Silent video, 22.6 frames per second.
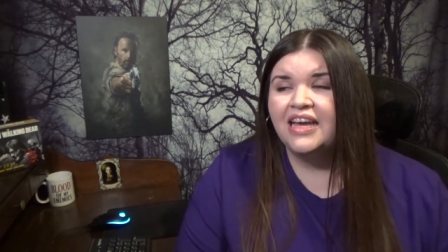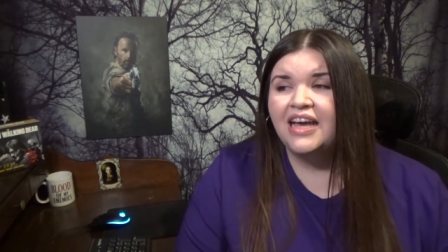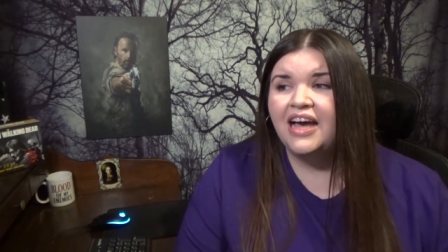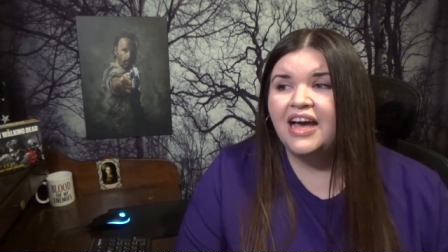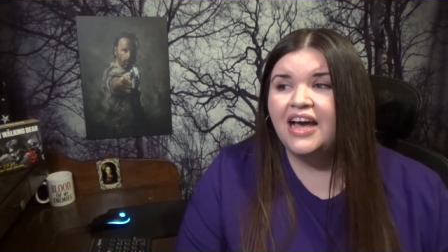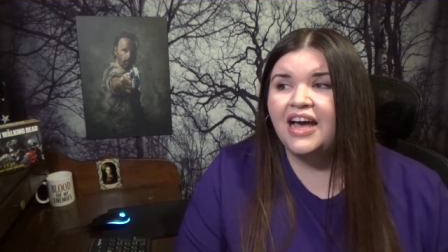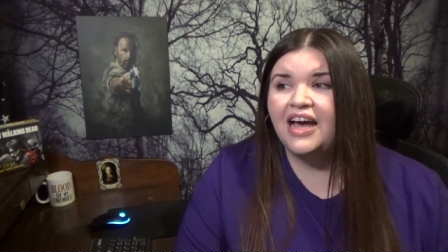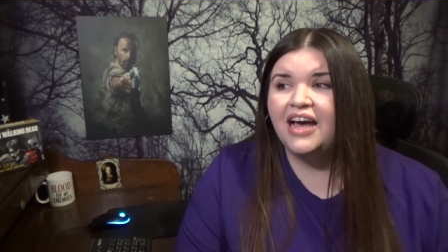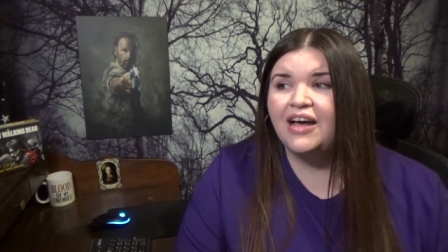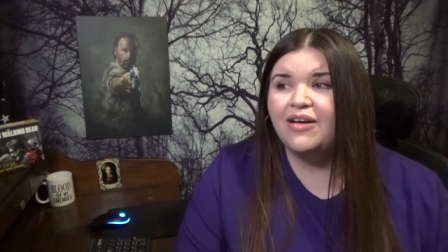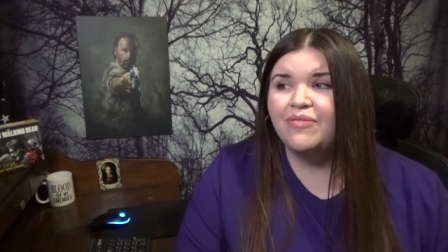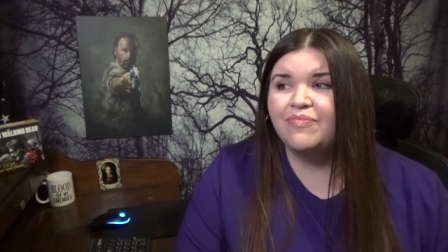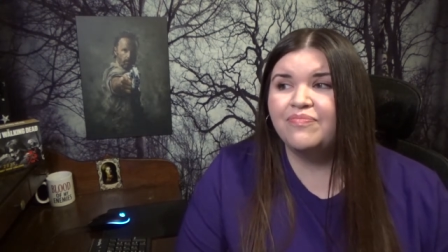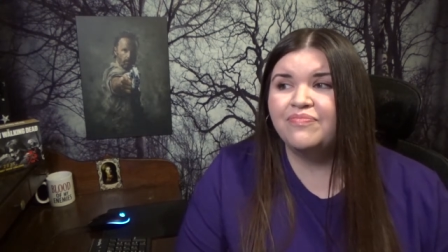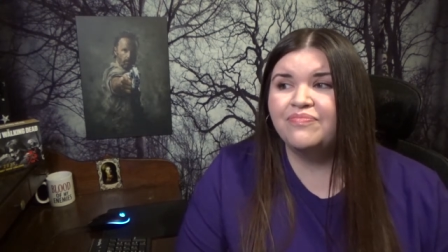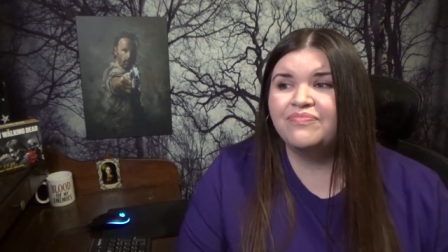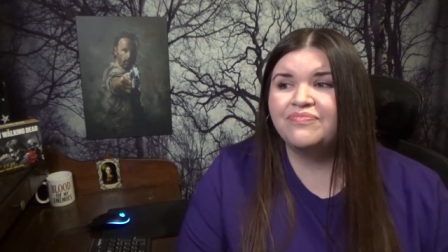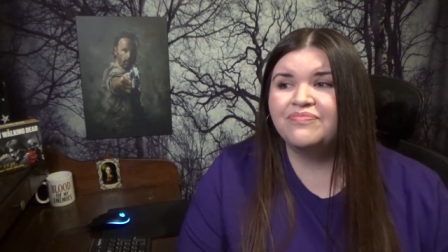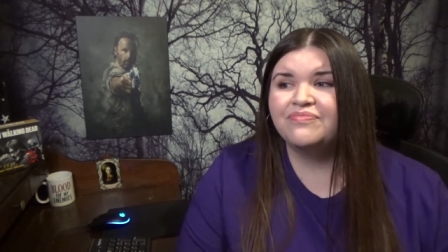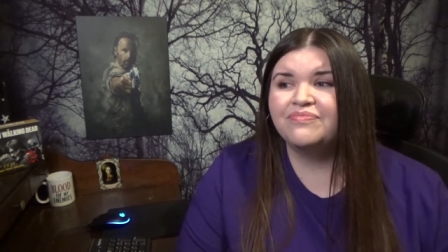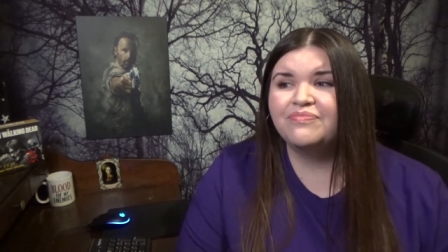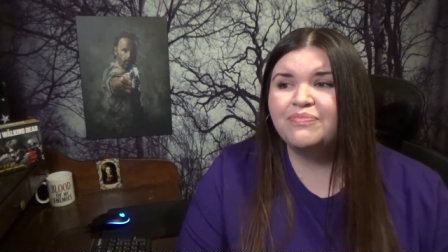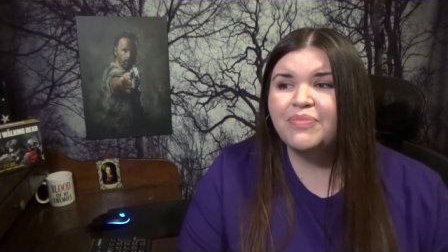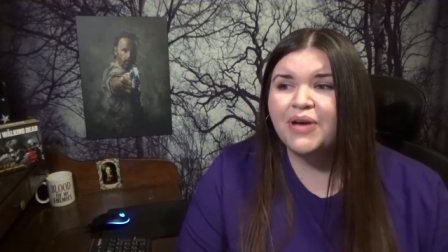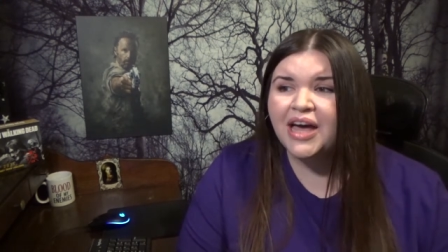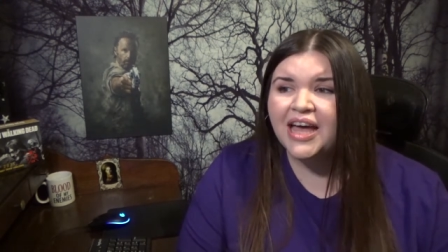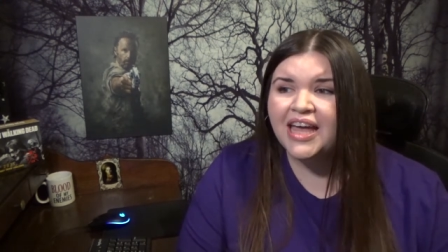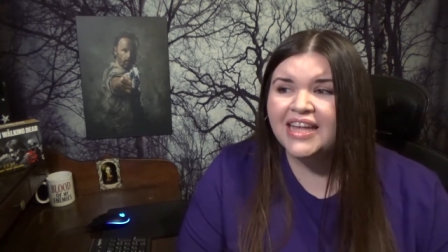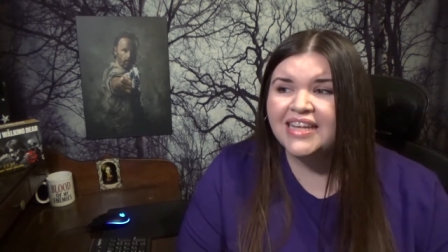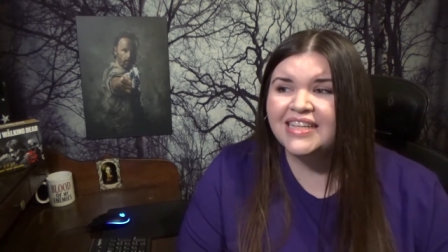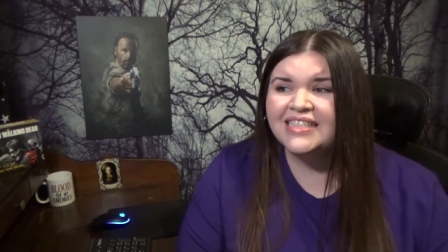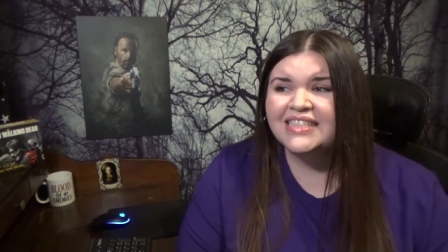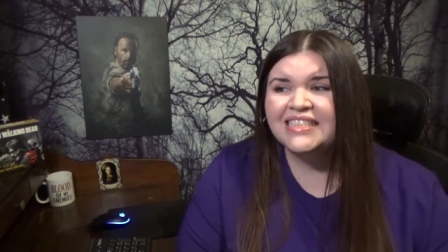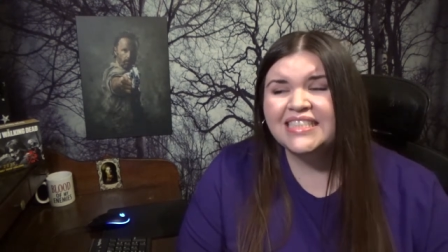Um,
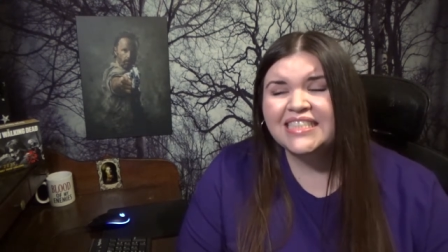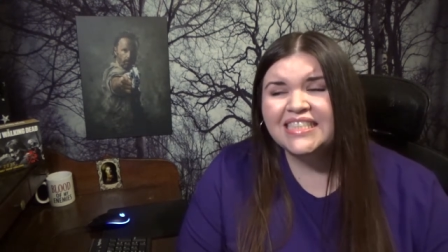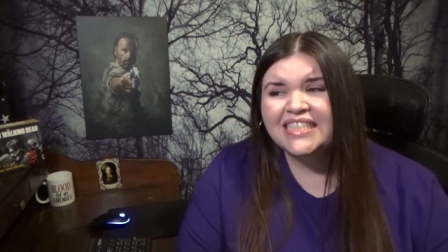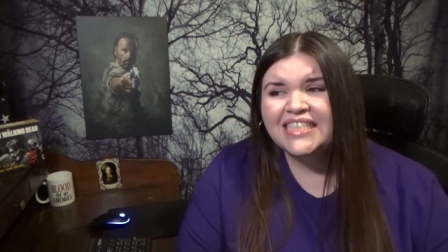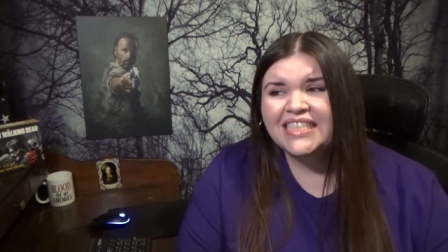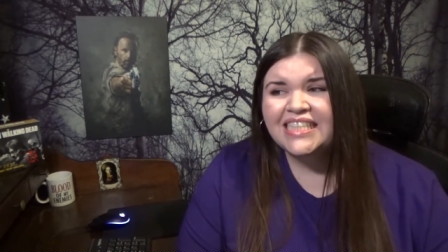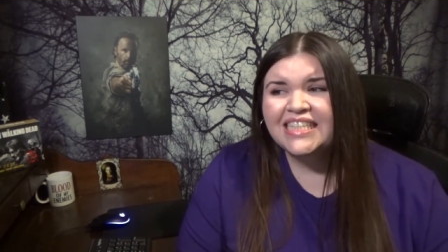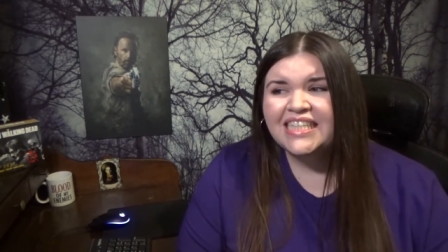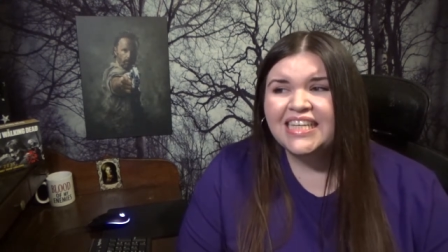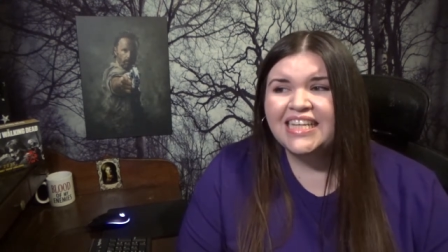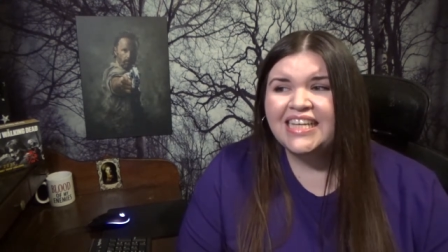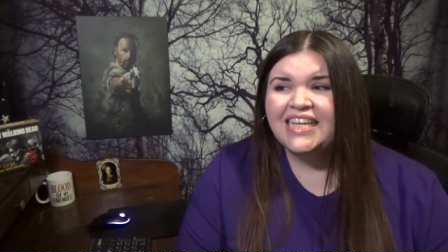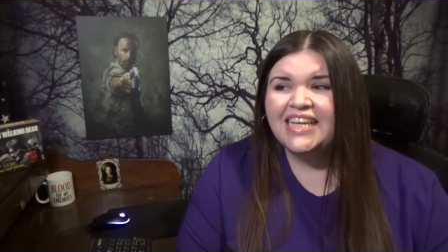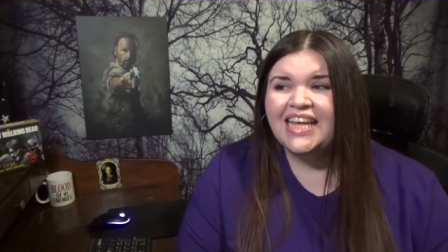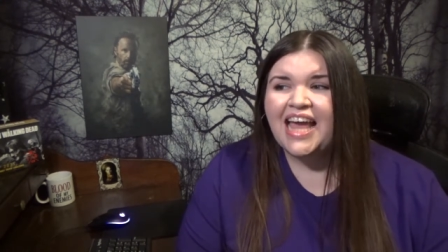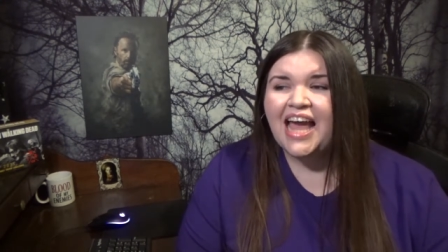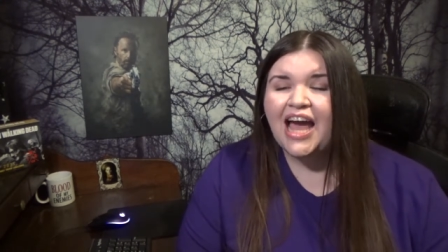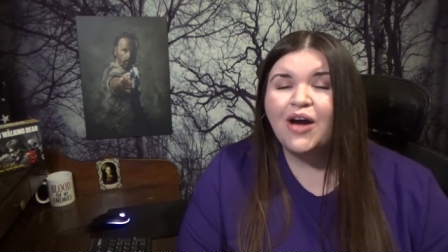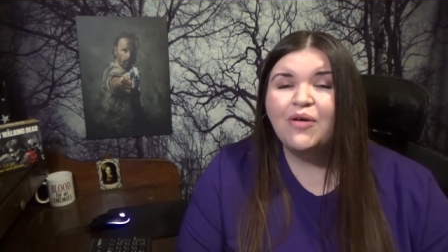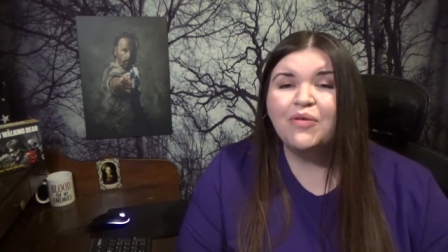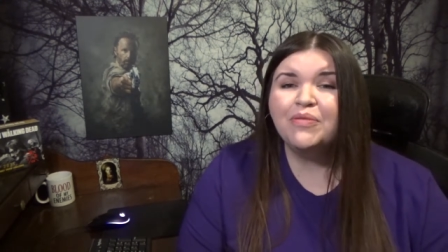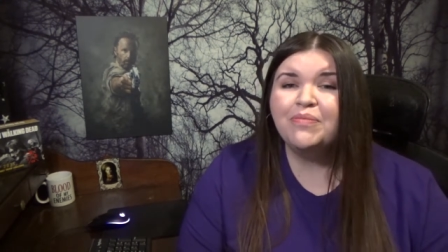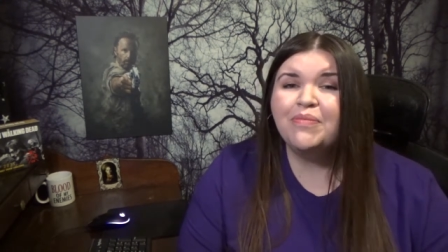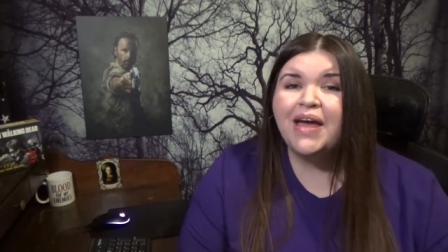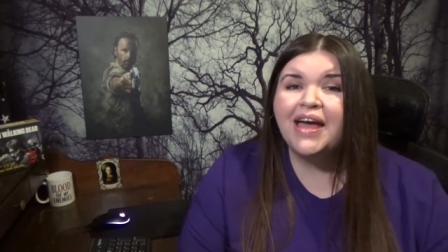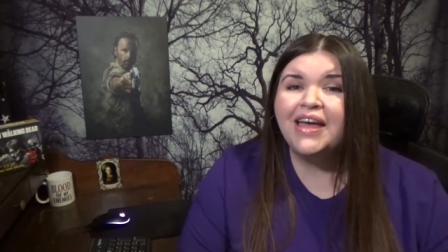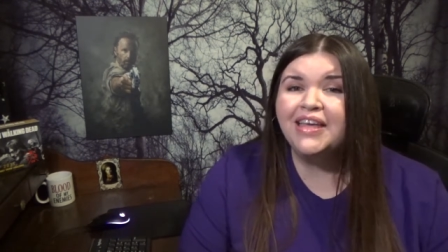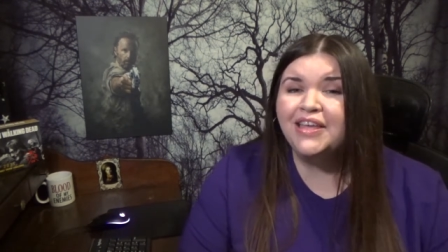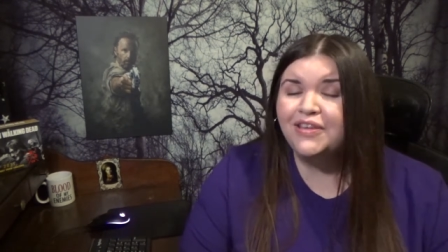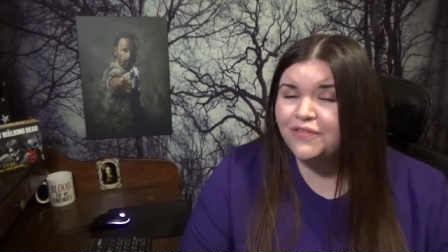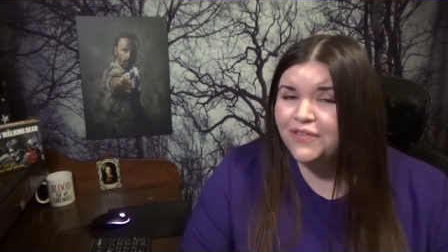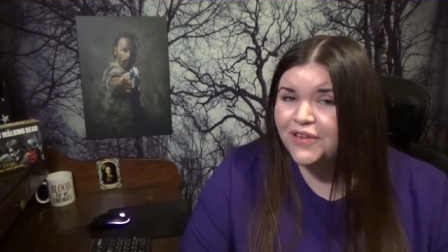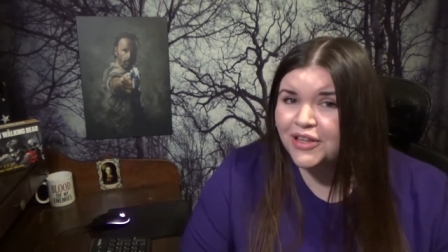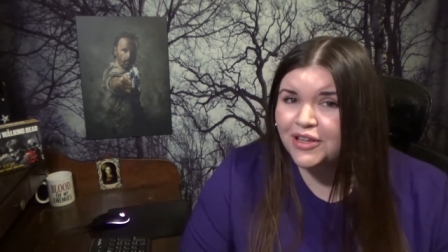but how would
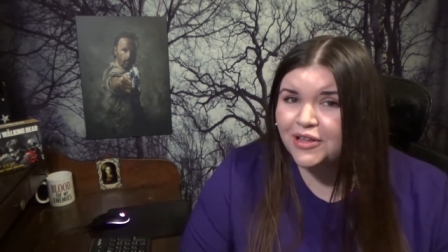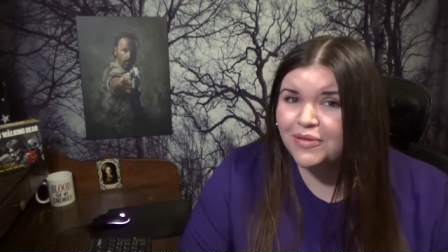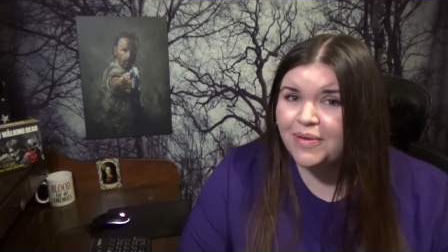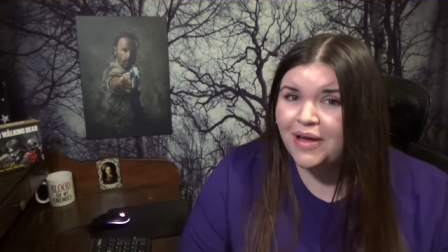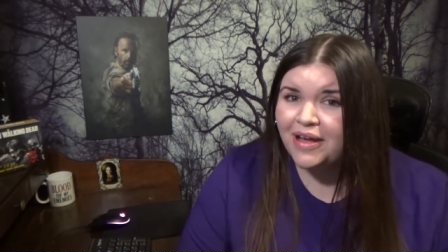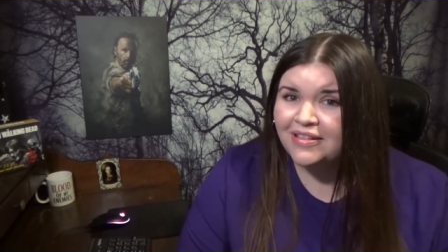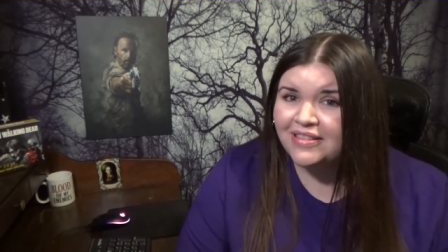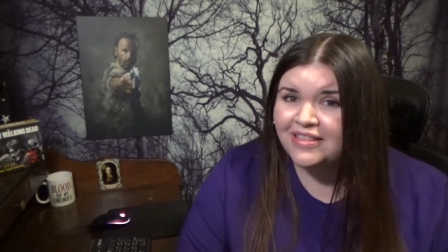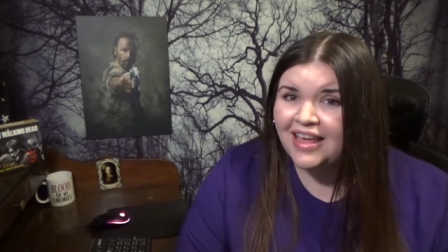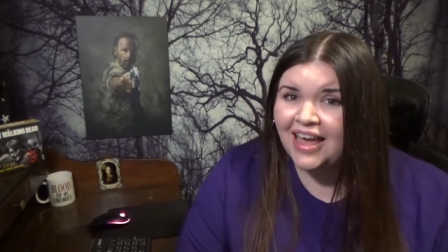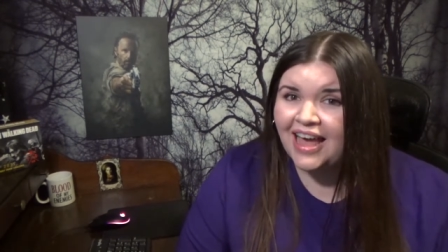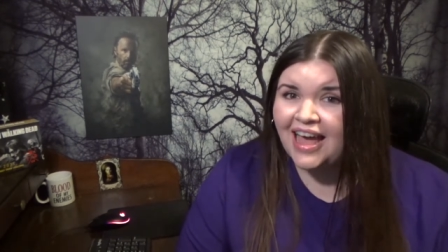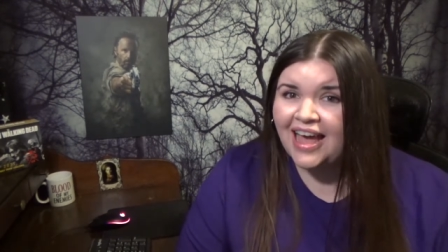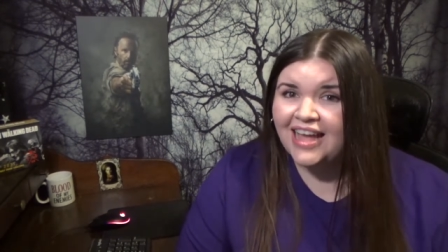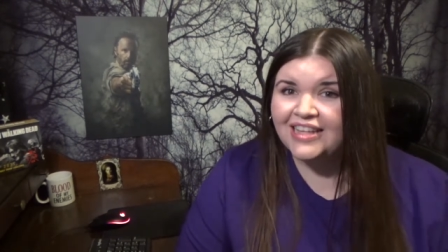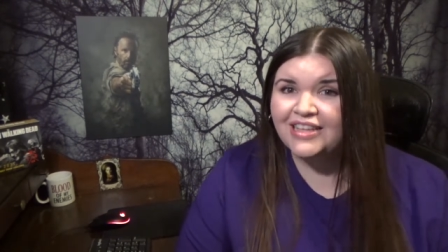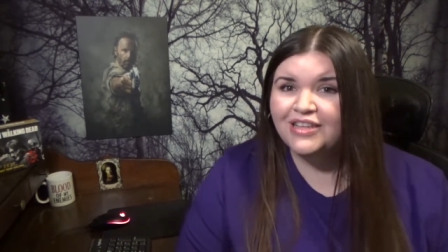Maggie feel about that?